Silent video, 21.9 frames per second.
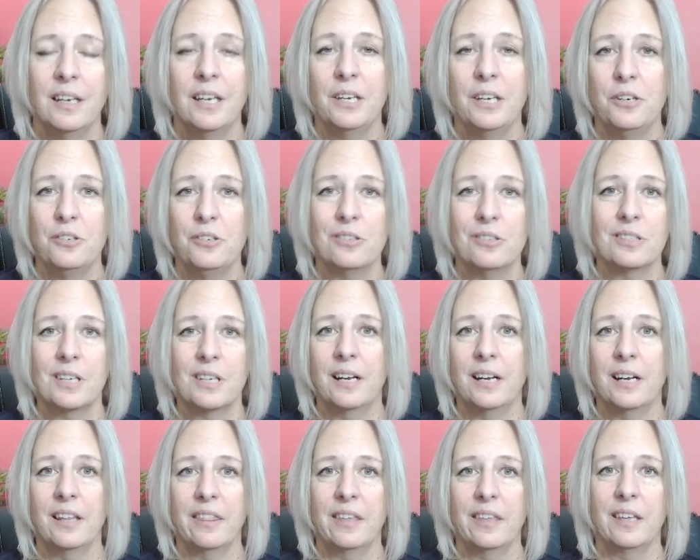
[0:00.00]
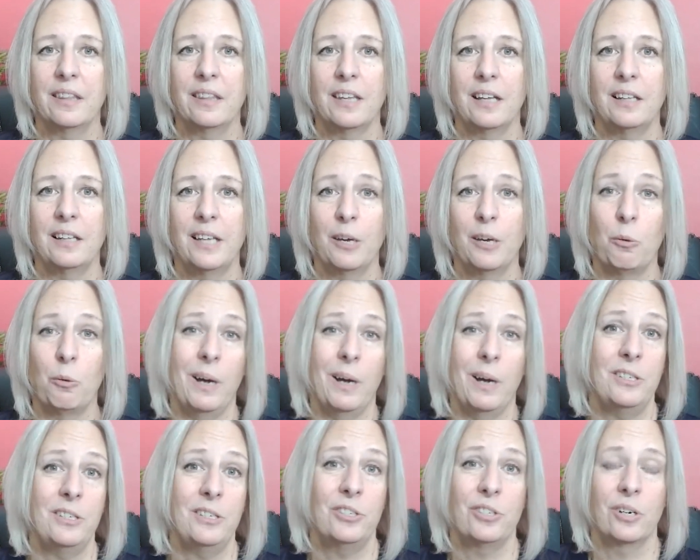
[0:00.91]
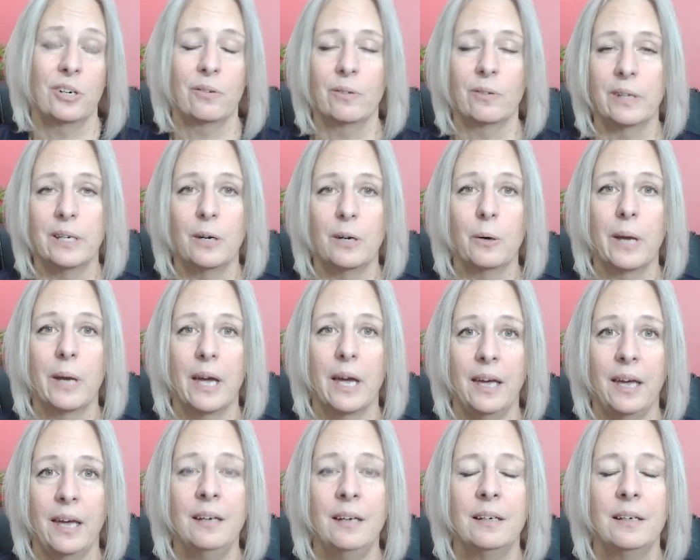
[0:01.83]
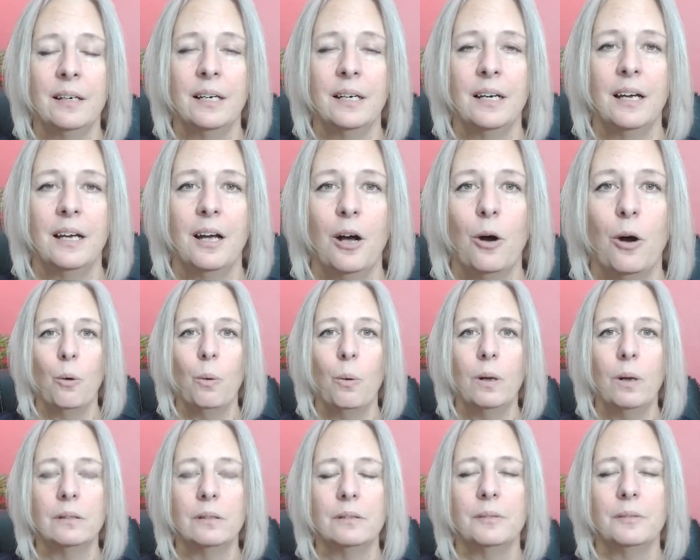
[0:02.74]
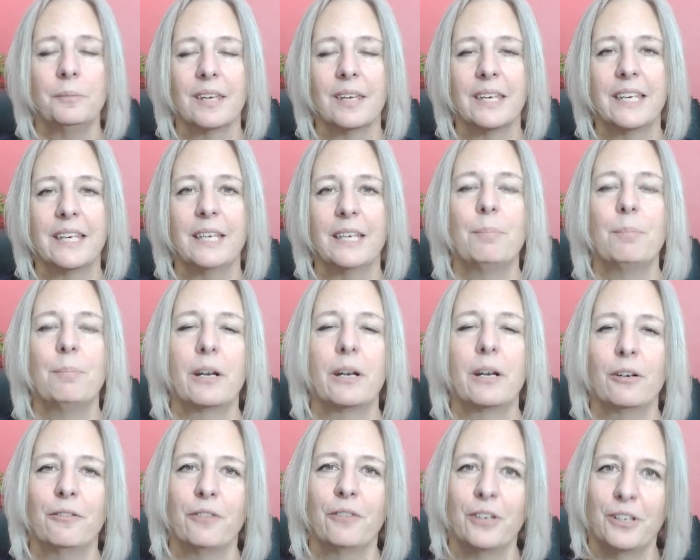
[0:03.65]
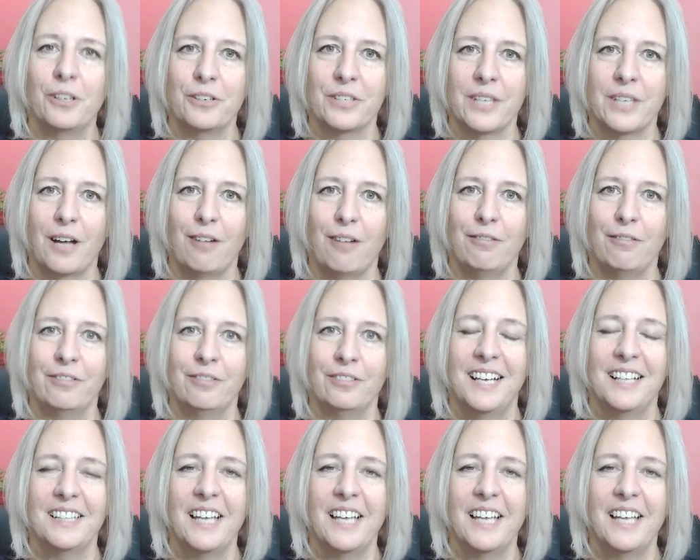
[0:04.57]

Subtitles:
You just kind of think that wine's generally okay. Well, get better for yourself.